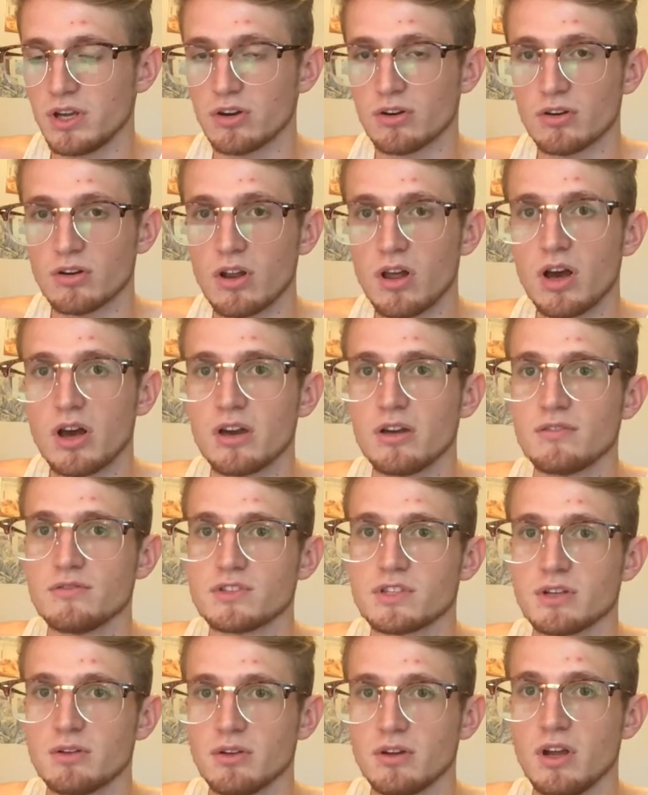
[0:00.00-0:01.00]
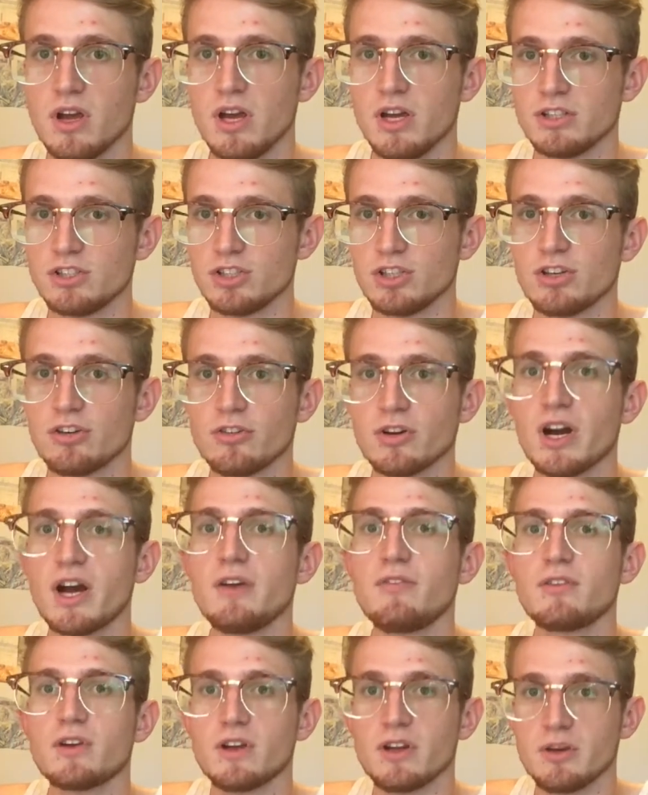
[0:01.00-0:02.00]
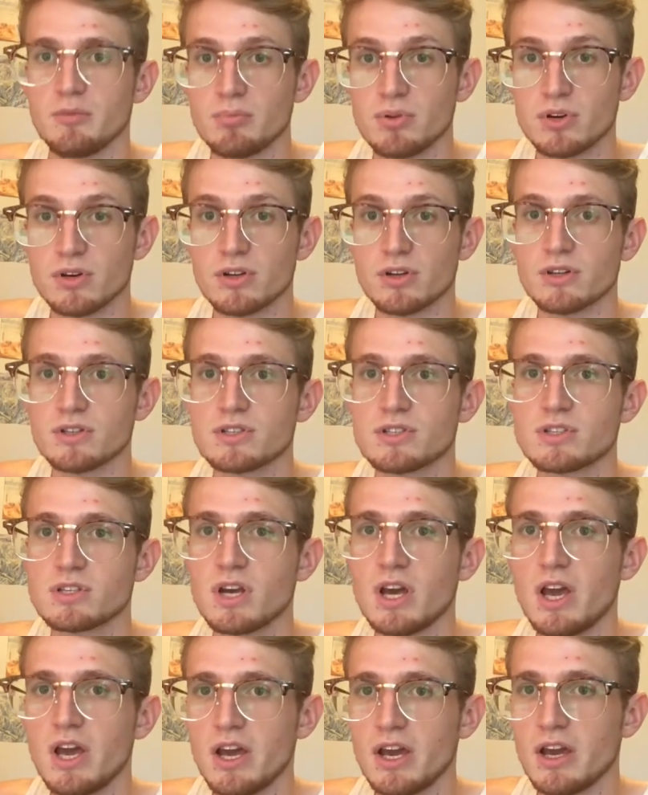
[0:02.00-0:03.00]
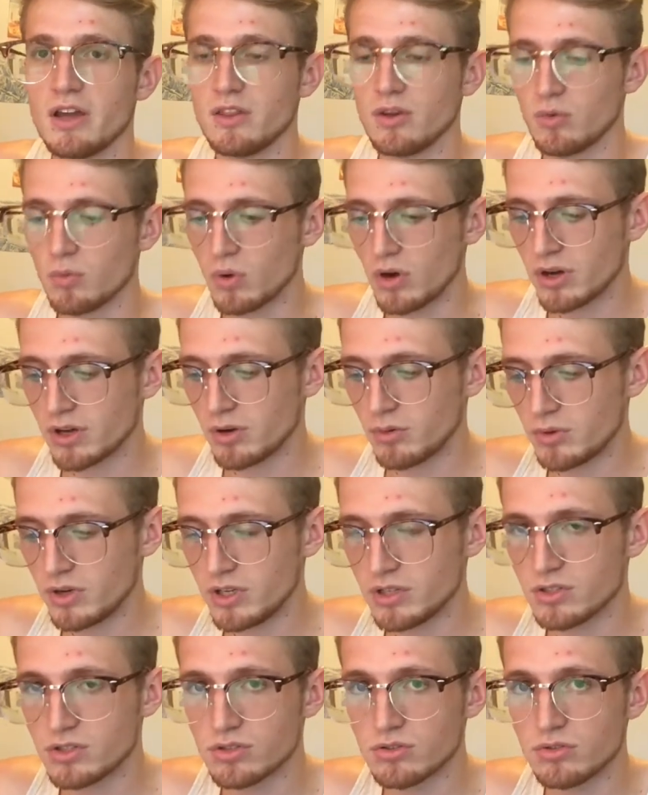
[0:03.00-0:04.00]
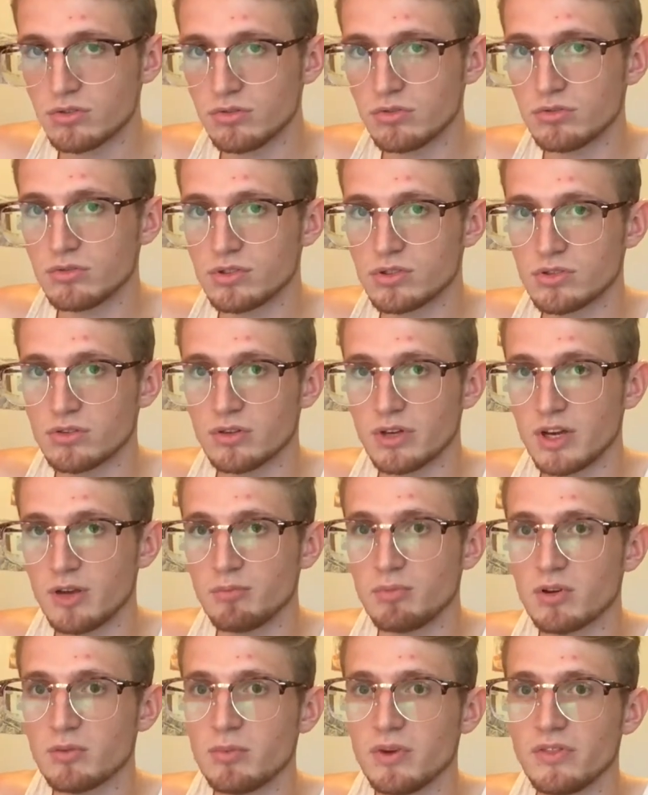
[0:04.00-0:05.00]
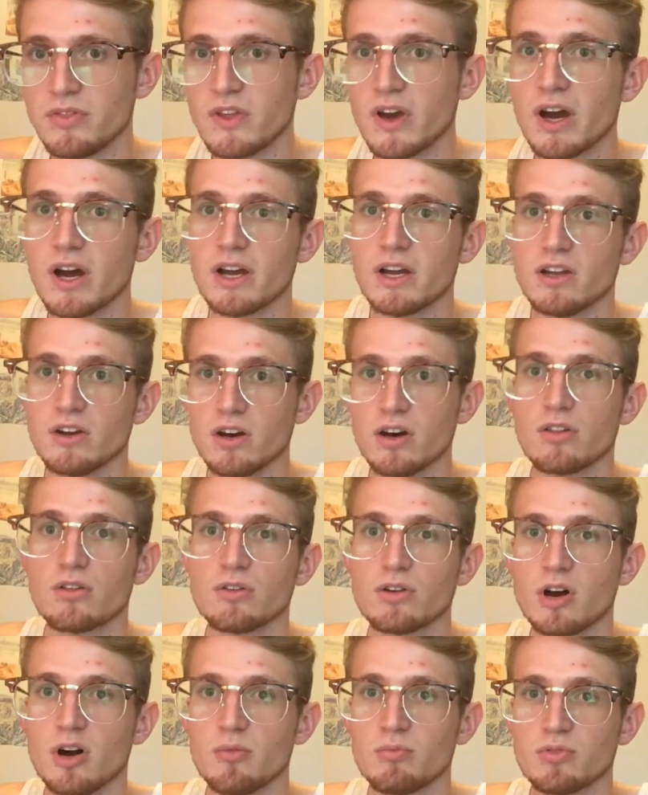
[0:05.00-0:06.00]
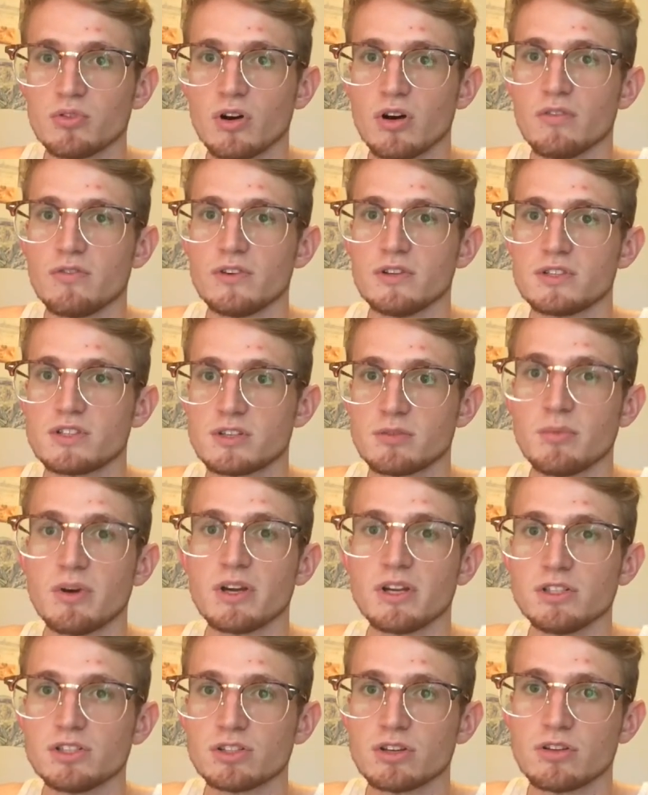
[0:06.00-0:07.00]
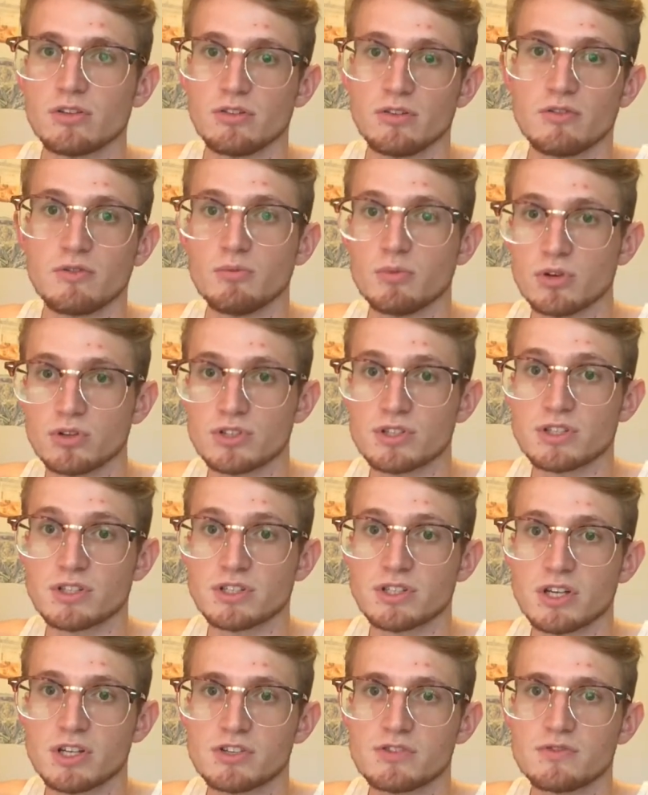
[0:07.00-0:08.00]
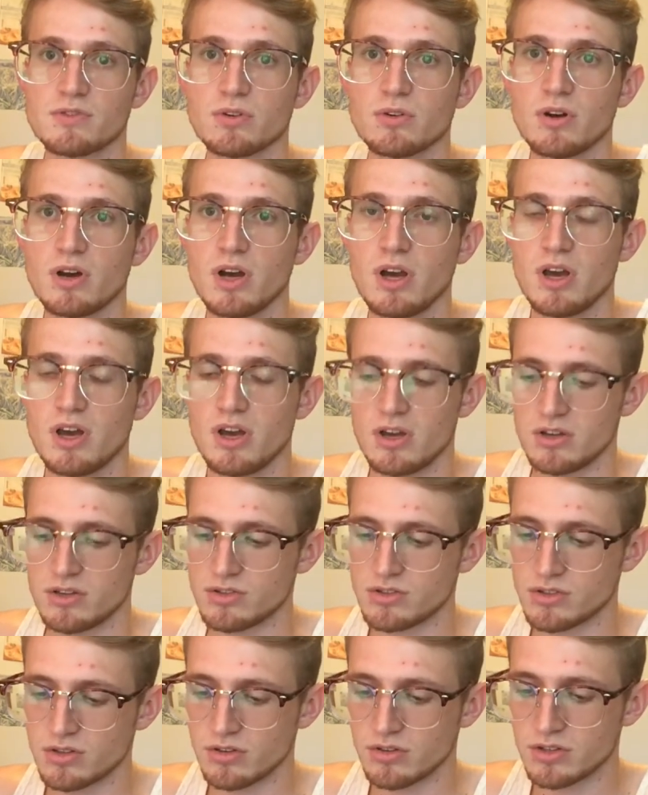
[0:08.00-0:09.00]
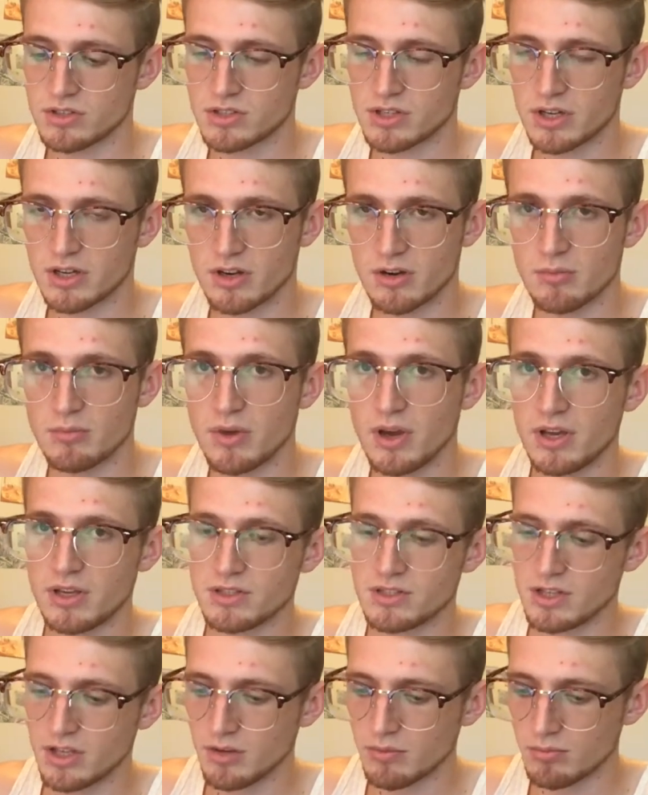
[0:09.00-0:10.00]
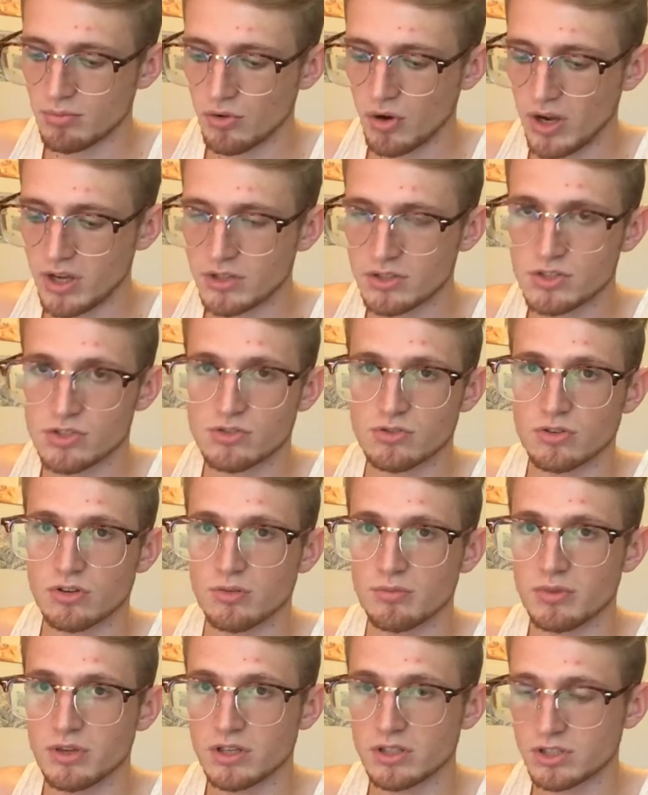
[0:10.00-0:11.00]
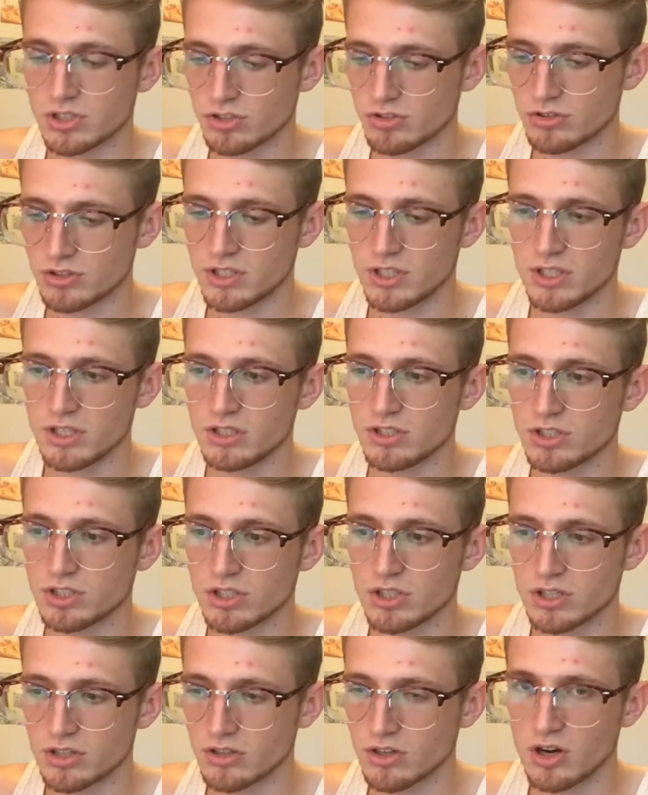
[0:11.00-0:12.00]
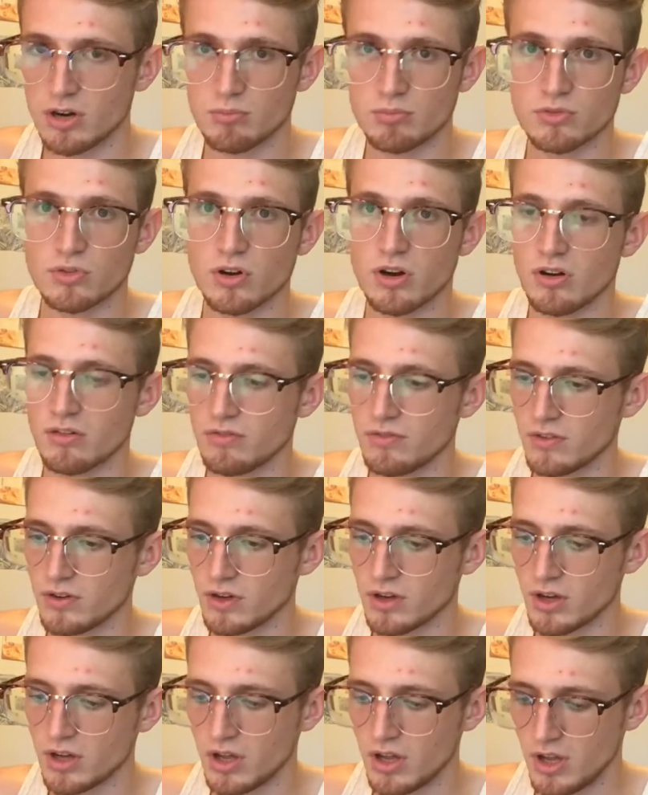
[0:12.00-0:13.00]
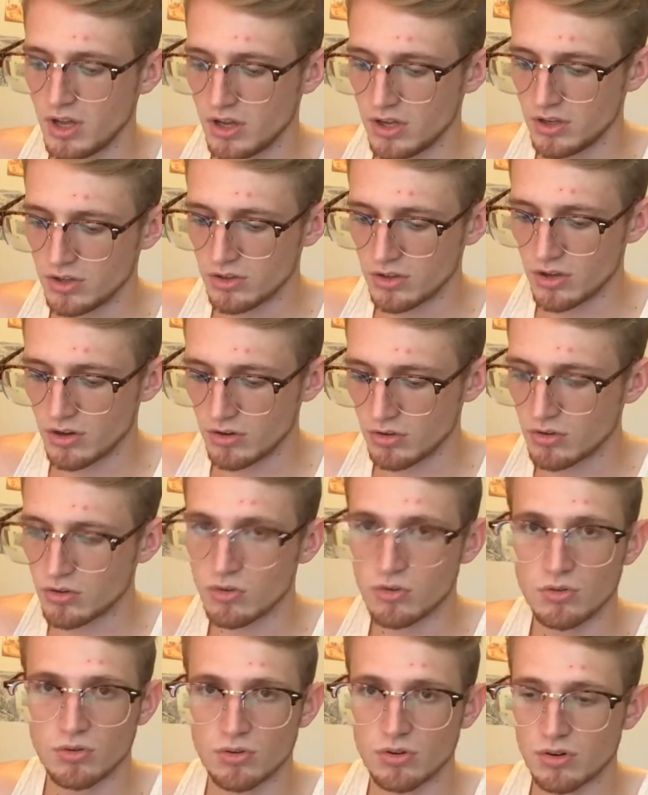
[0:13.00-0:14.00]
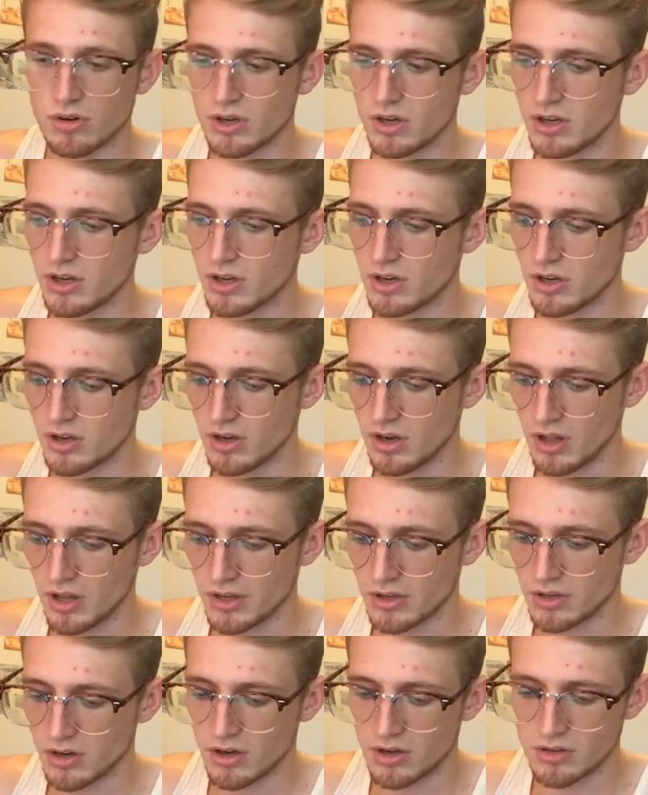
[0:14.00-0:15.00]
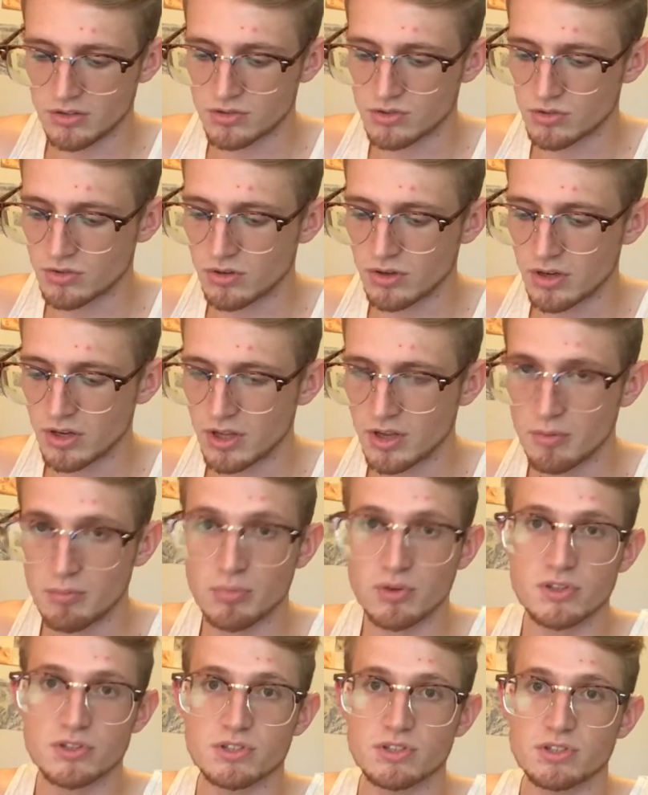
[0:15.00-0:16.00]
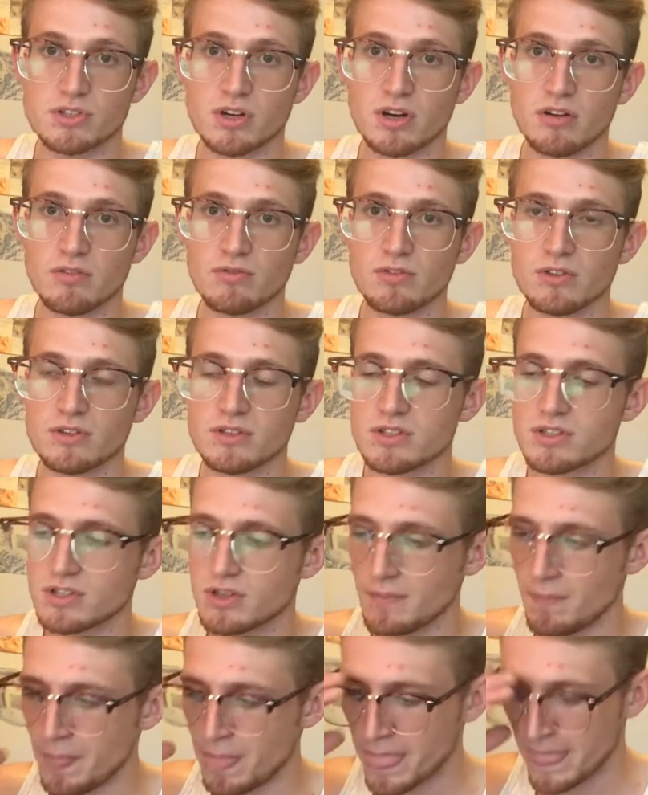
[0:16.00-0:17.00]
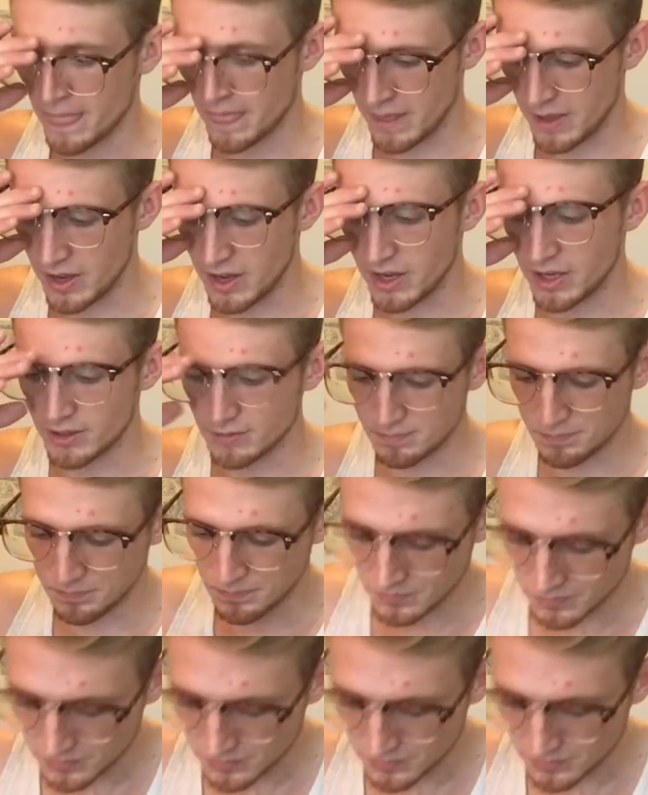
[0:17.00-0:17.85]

in our lives and geographically put us? And then what can we do to implement that in other nonprofits to make each other even more successful? So it's like an amazing brainstorming, strategic, nonprofit, you know, glory, like God is on it business conference. And